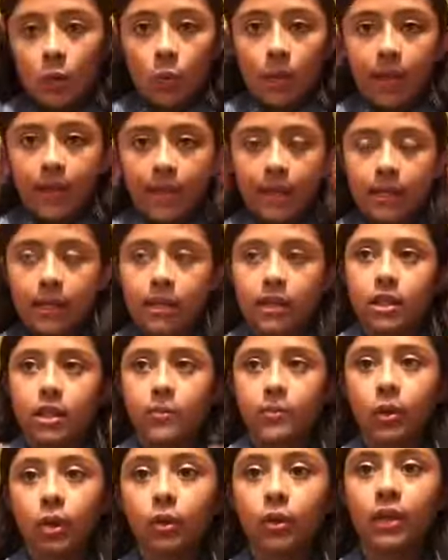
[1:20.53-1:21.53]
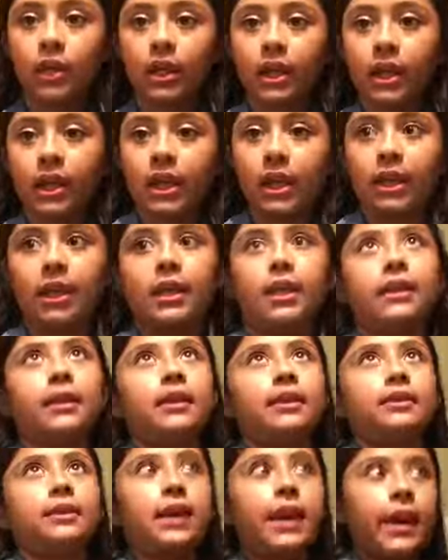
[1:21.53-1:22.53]
when they're poking it and
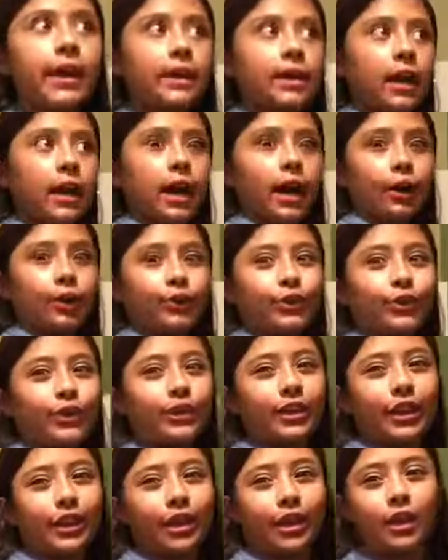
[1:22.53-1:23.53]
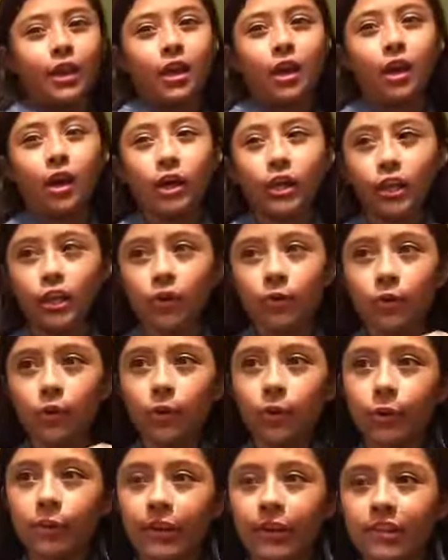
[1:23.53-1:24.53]
they take out the audio
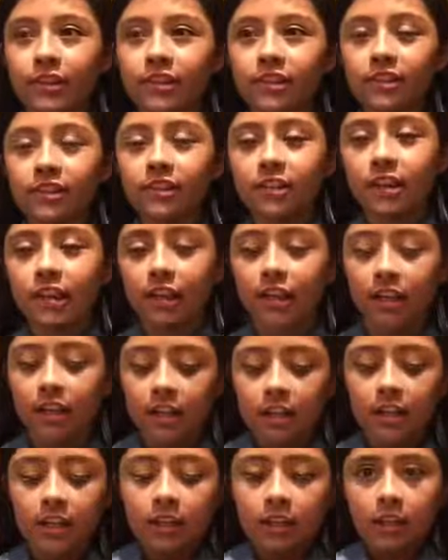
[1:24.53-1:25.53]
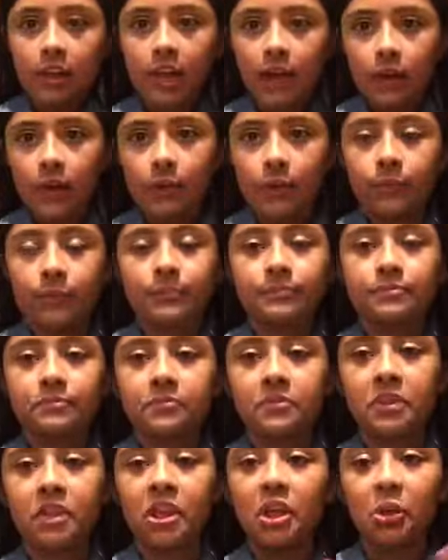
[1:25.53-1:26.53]
noise, like how
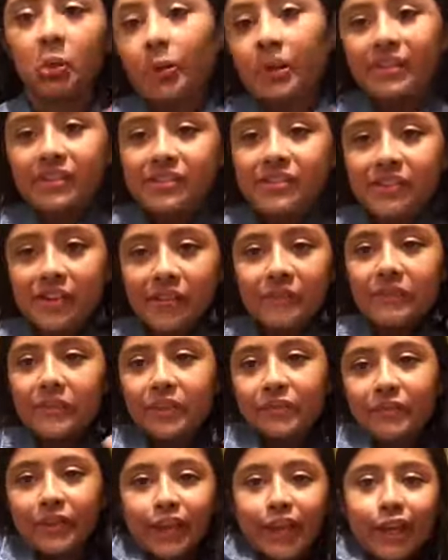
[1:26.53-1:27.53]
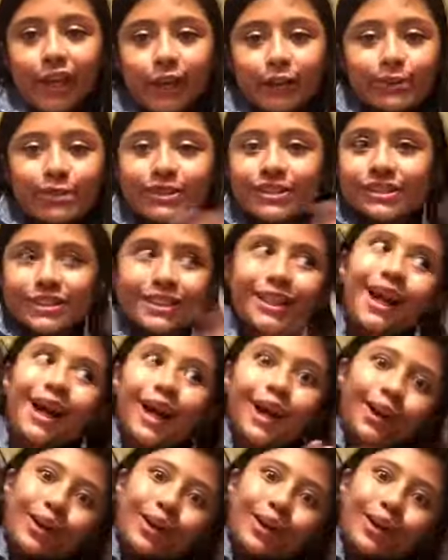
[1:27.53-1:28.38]
noise of the video. So